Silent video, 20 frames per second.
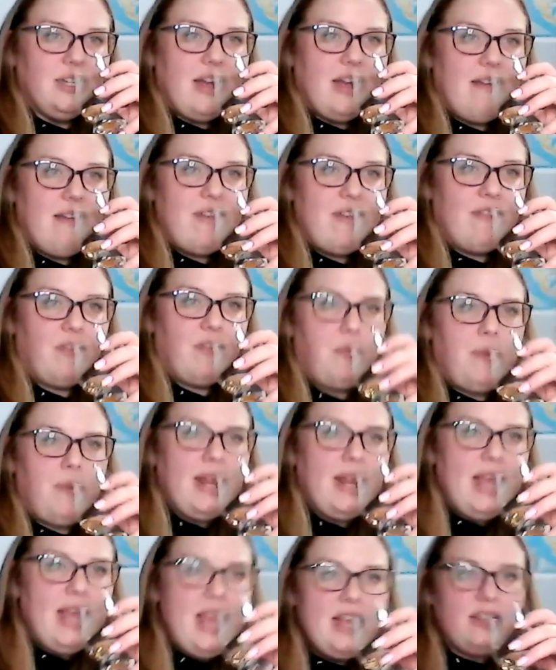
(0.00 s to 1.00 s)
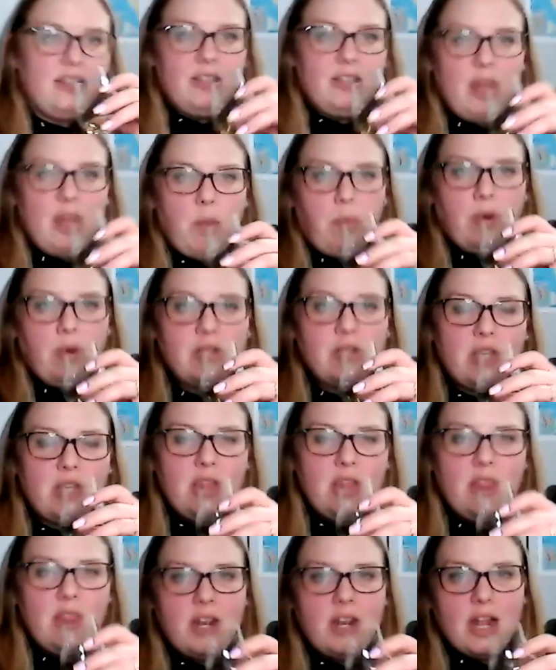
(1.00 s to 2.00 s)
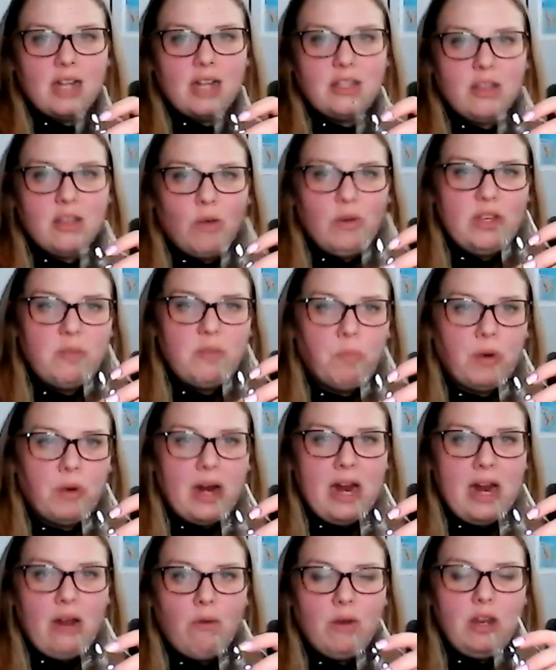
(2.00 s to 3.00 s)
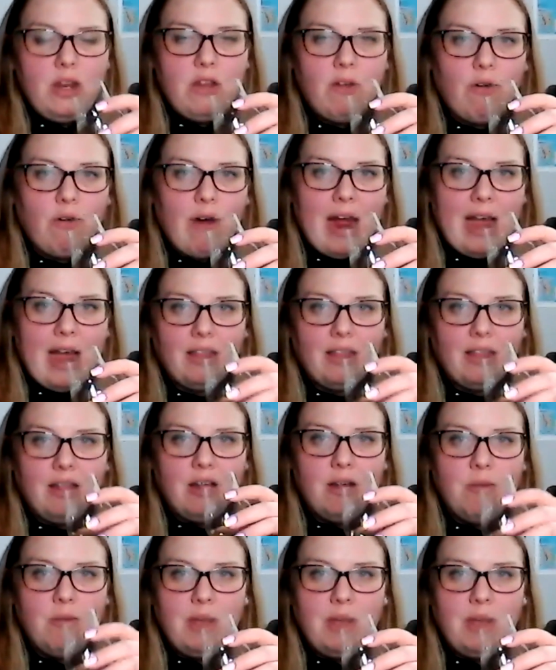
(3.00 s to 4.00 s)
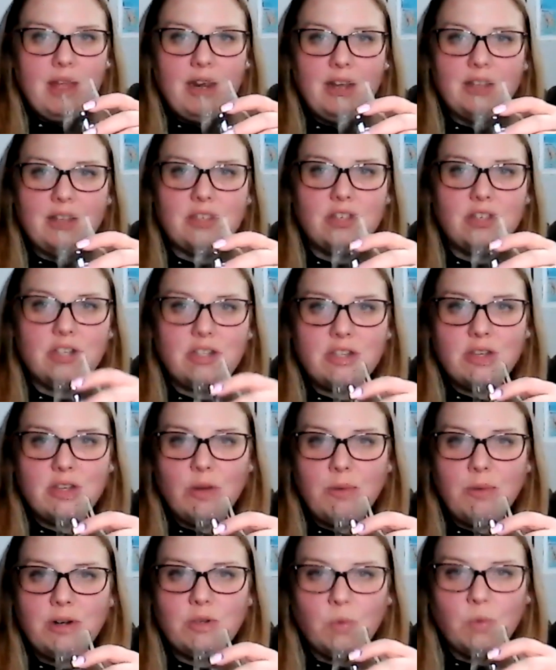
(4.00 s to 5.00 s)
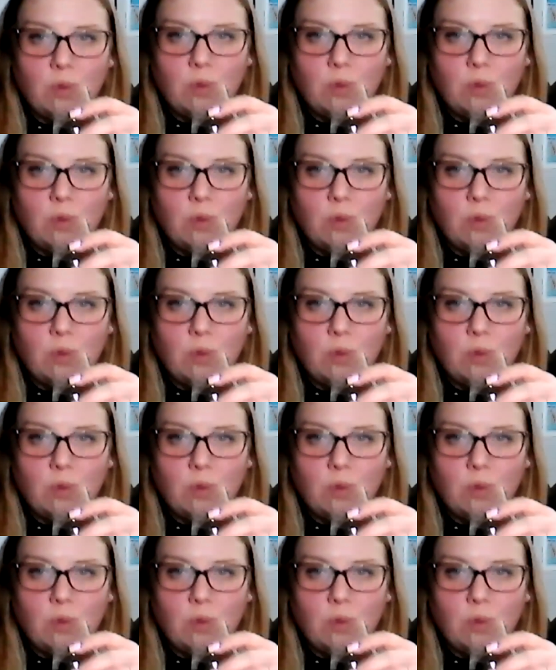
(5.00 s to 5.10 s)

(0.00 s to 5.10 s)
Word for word: I've never been a hazelnut person. The nuts always break when you crack them, and it's just mm-hmm. so much